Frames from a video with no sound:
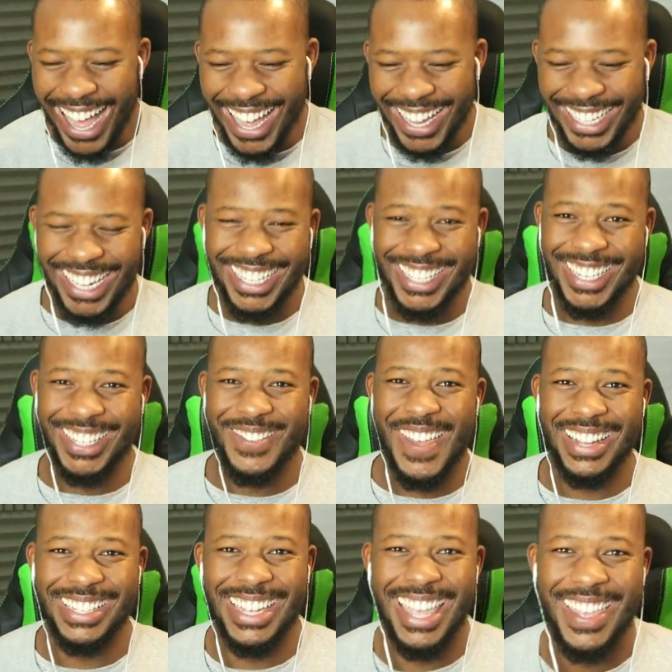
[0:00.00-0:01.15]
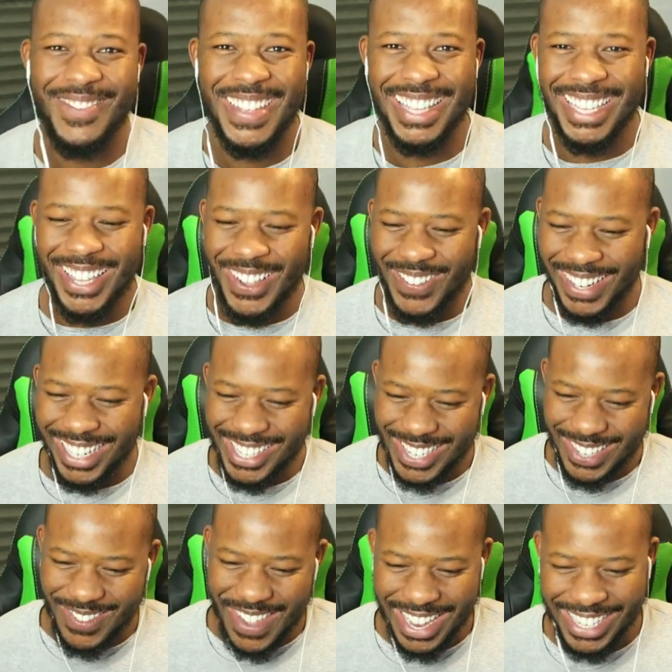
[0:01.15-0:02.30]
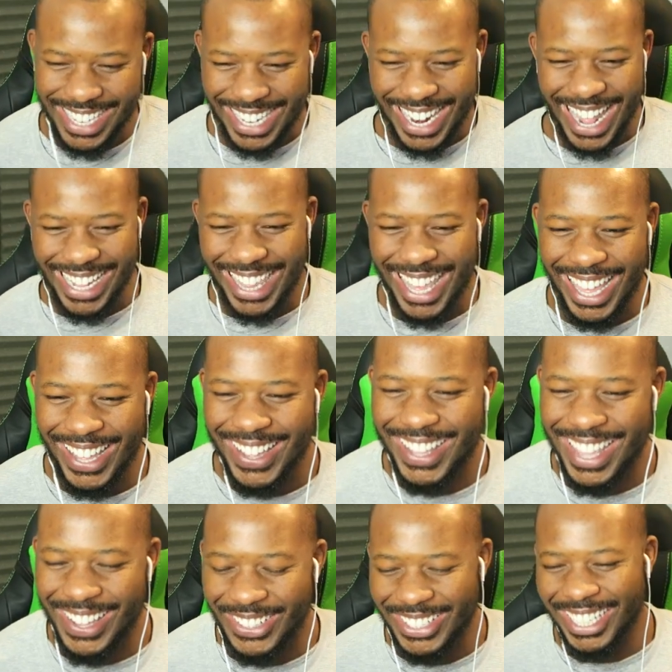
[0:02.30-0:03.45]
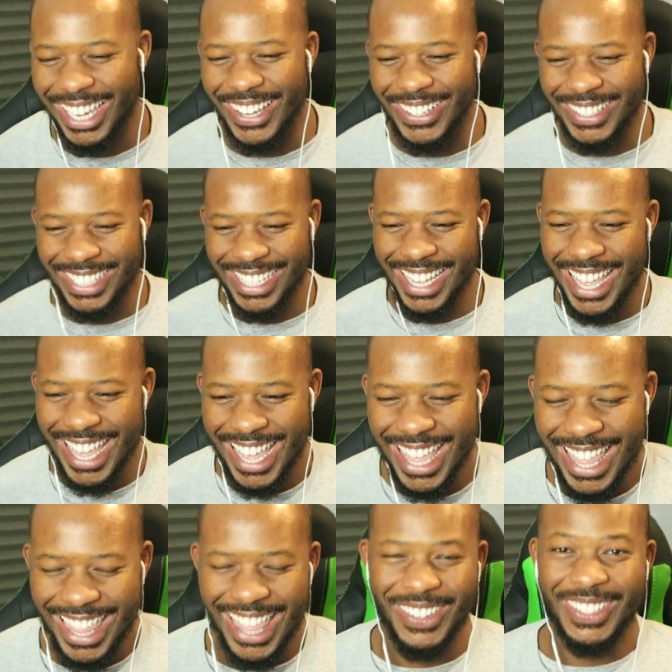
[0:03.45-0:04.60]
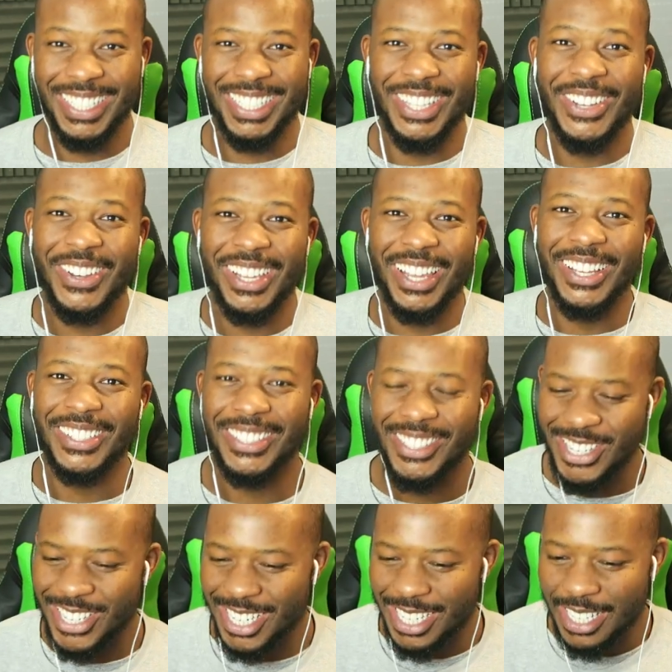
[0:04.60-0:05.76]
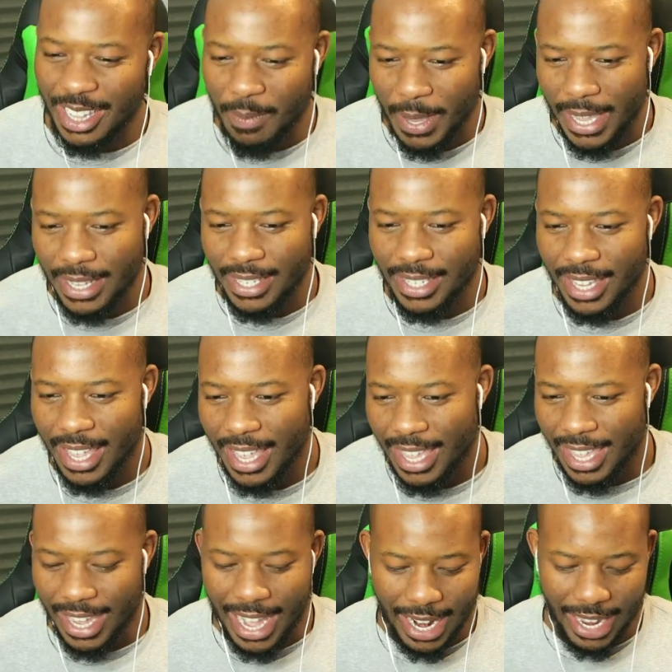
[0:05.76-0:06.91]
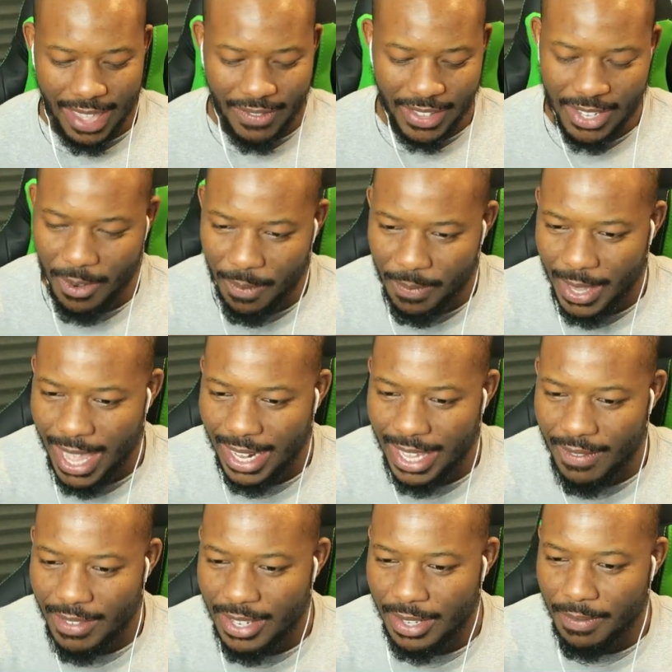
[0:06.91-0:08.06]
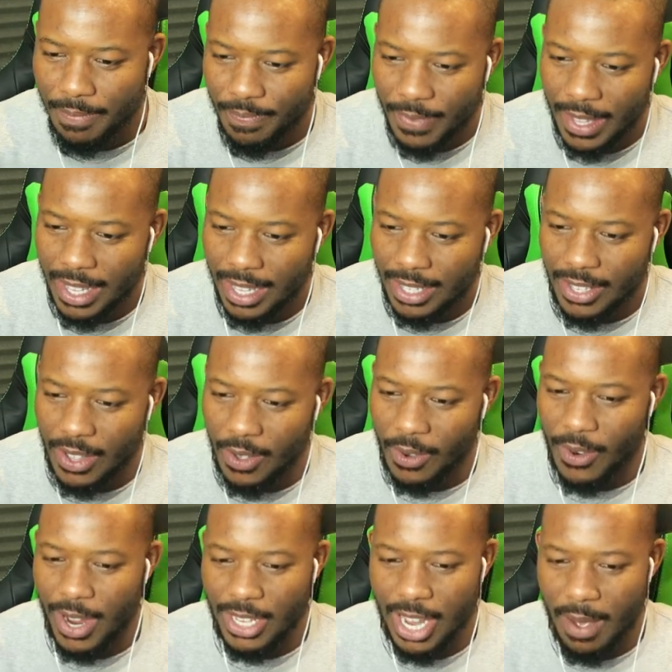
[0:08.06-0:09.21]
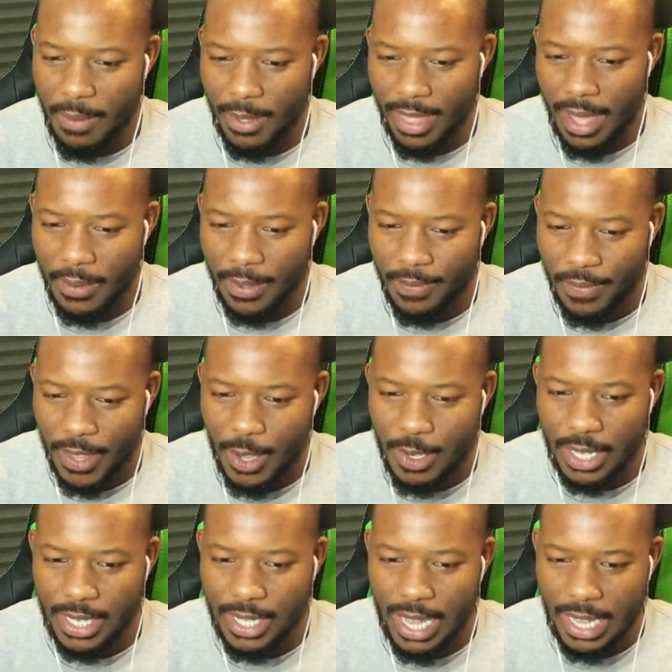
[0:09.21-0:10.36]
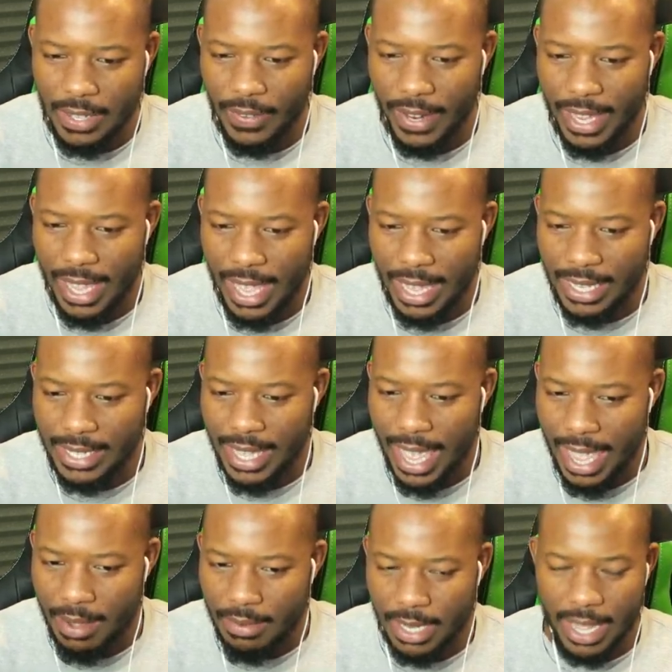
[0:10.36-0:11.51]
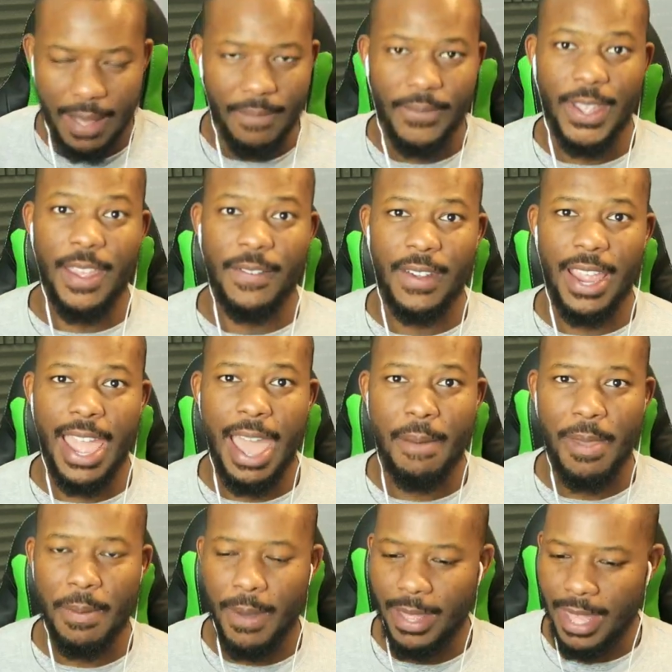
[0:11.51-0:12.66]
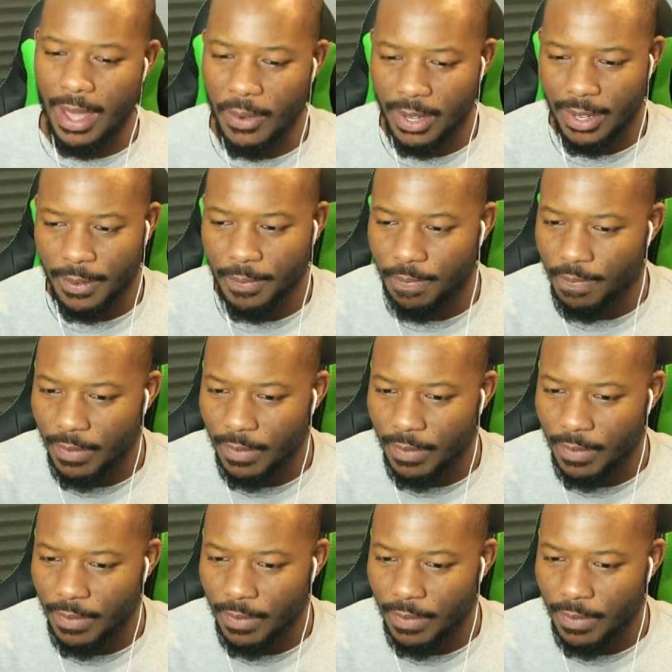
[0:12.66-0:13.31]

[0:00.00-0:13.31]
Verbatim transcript: oh, that just managed to hit me too, but it just managed to get out of that. Oh, that was close. That was so close. GG to the beast. You got to give it to him. Got to give it to them. So great job on that one. You successfully escaped. I'm very, very happy about that one.